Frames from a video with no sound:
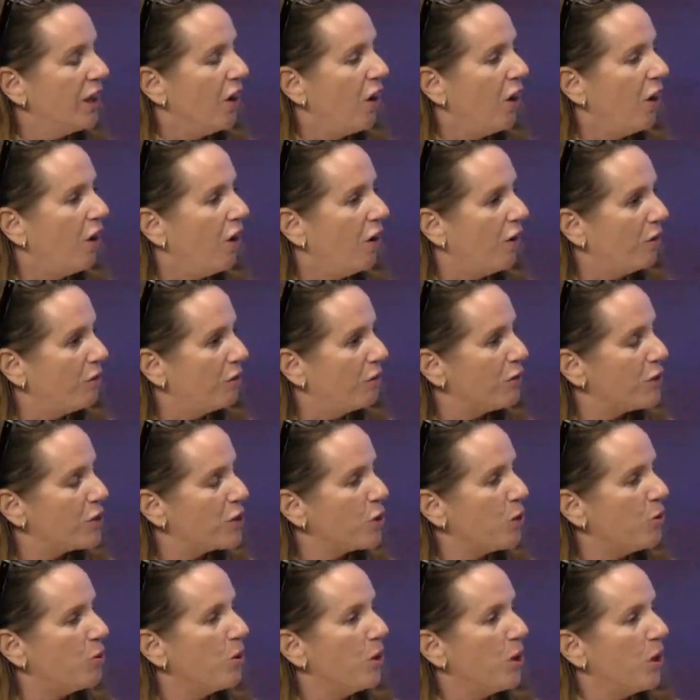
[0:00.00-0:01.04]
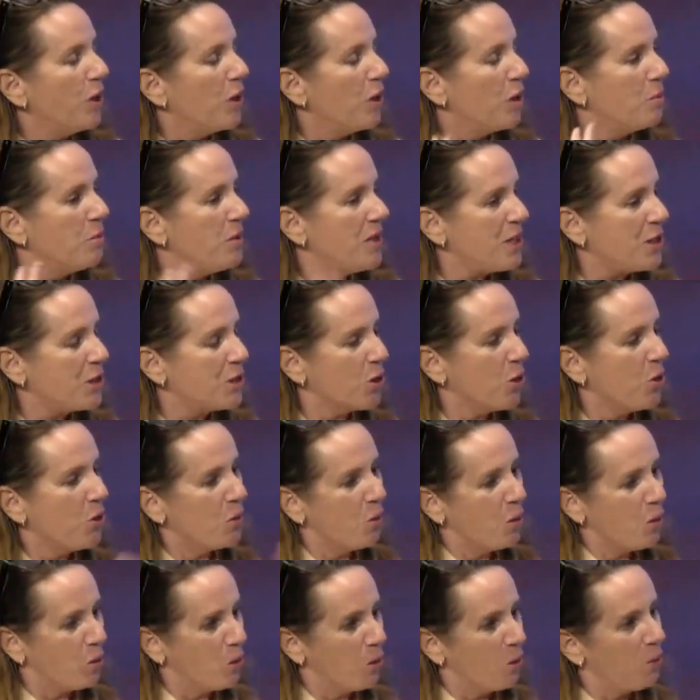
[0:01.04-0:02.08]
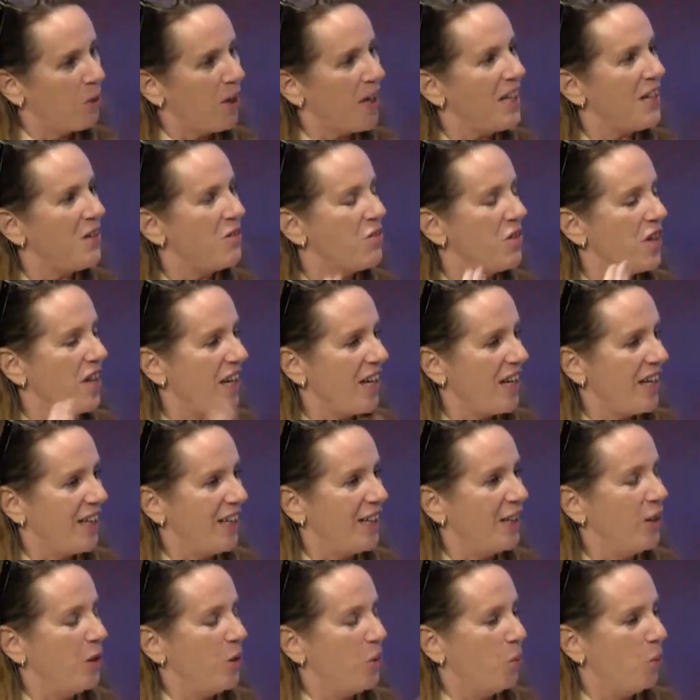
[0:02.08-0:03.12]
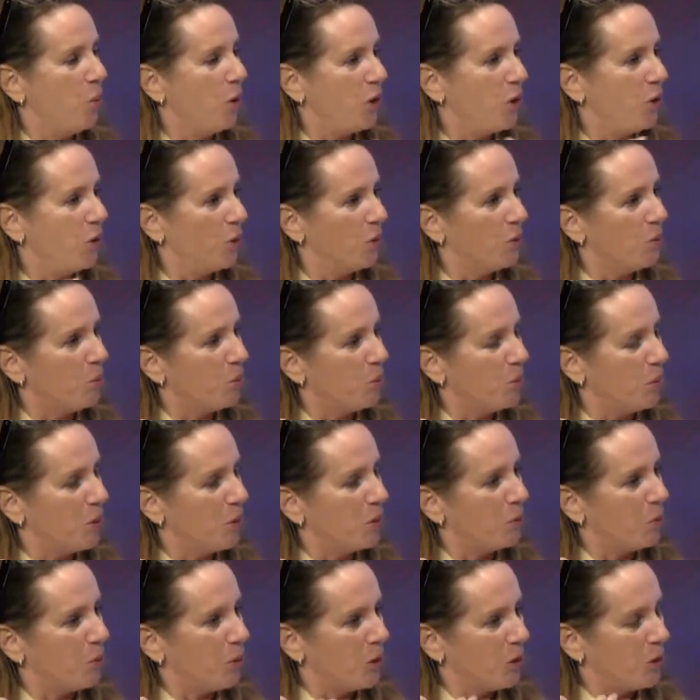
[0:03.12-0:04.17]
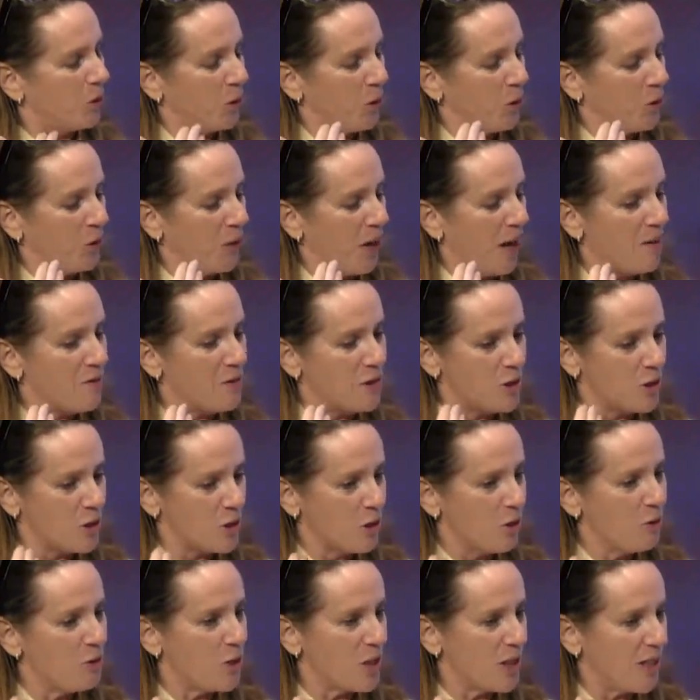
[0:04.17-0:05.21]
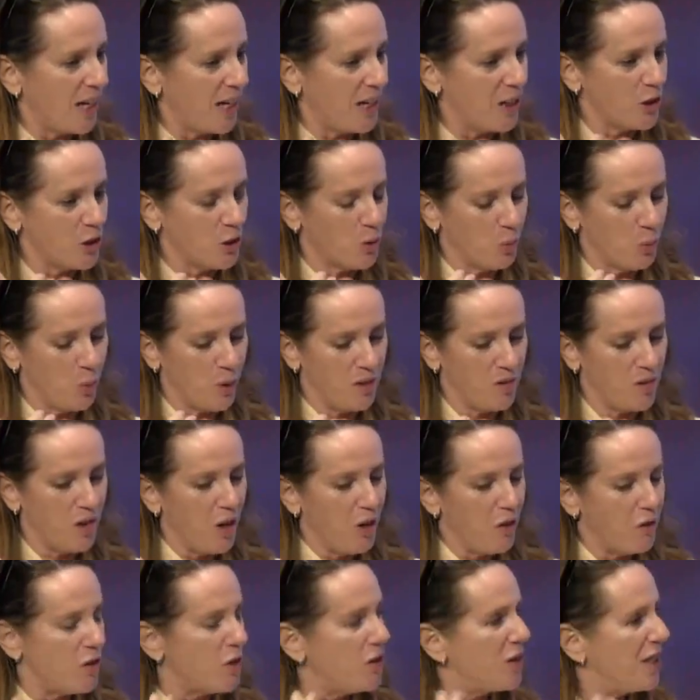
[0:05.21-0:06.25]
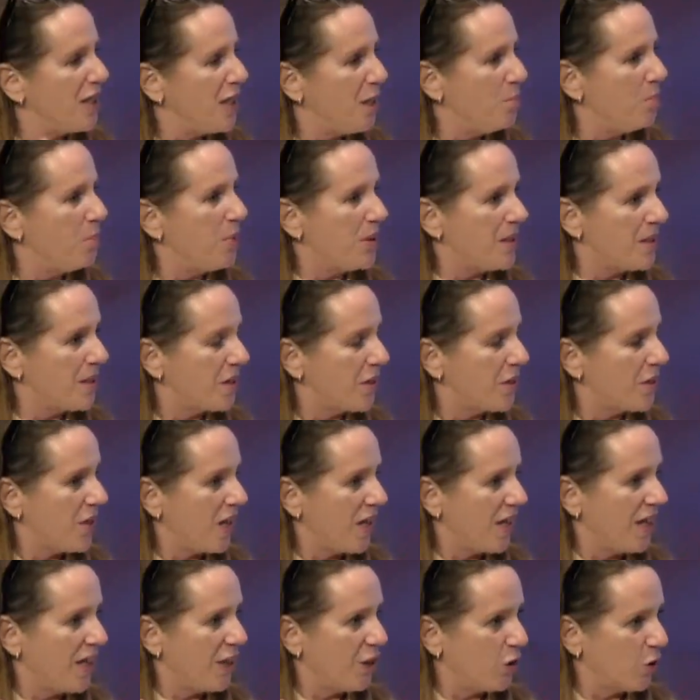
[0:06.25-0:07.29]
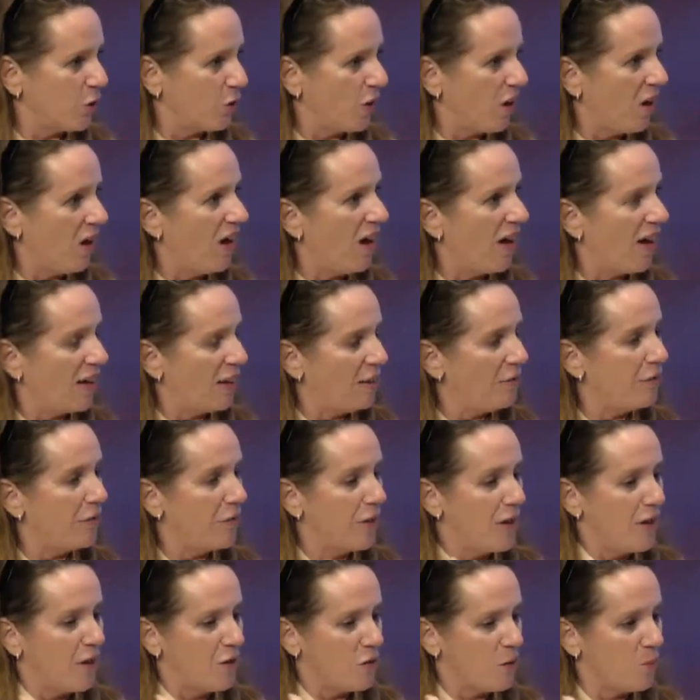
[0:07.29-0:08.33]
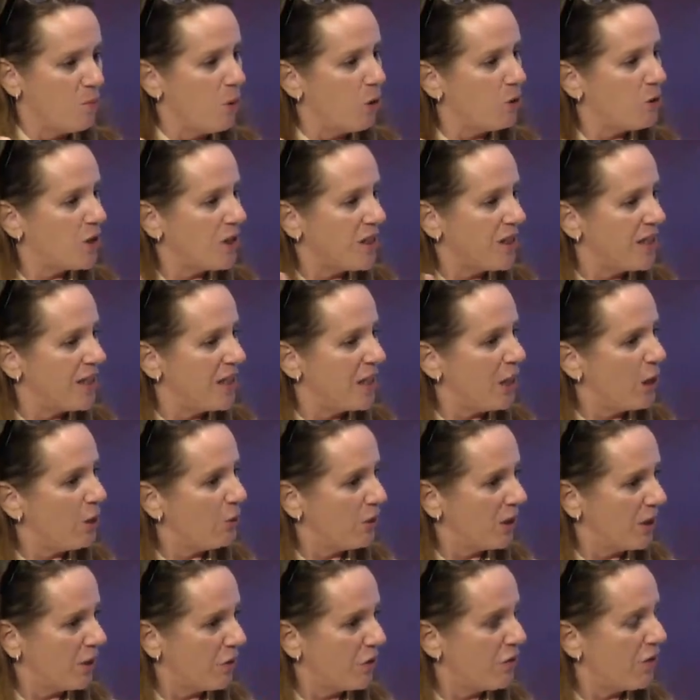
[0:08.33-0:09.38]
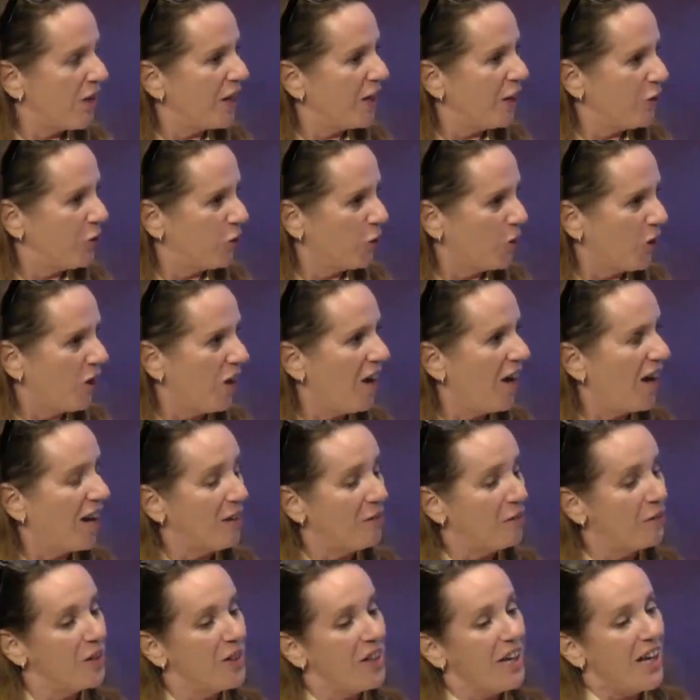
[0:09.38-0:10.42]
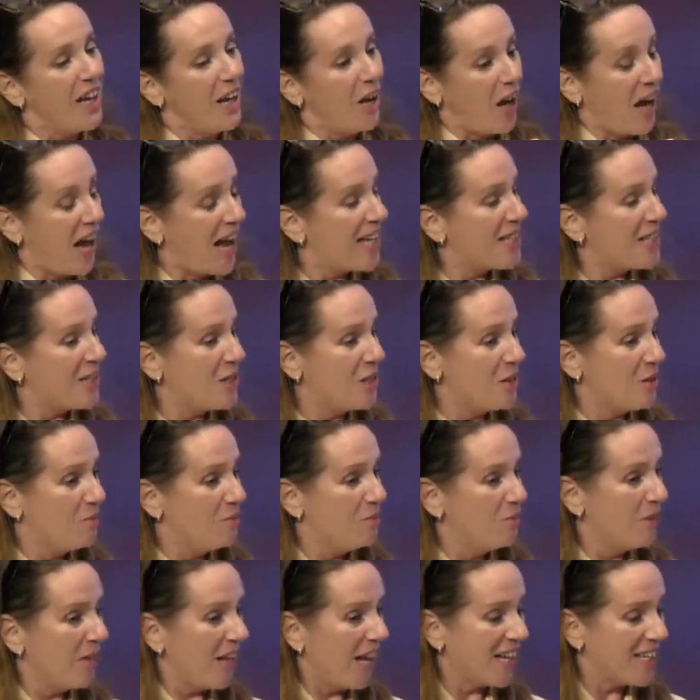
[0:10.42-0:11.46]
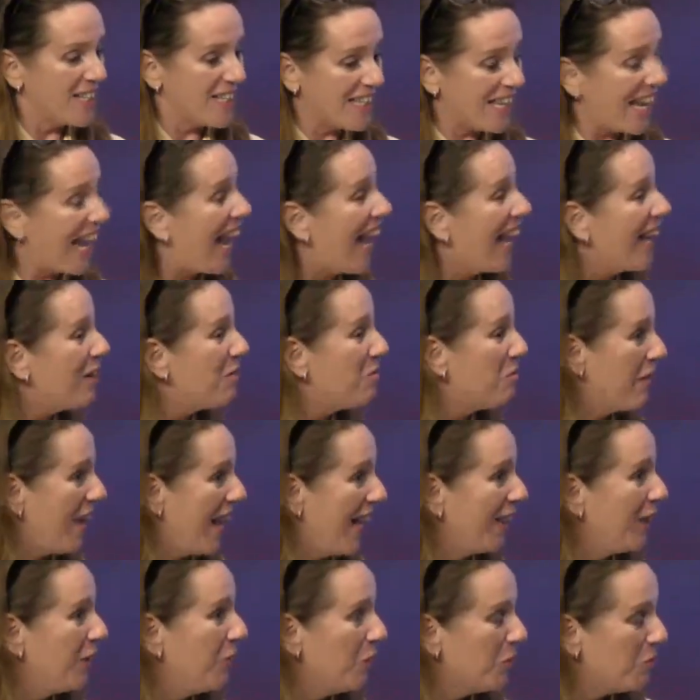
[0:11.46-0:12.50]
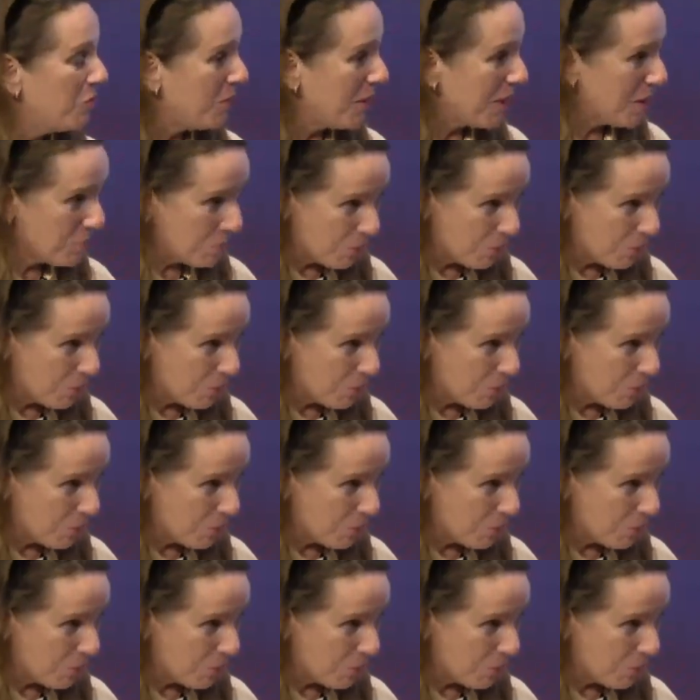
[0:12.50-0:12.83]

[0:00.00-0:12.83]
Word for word: of so I mean so already there what you're what what you're, you have an association with the deepest thing in your yes. life, yes. the most interior thing in your life has the has the added value of being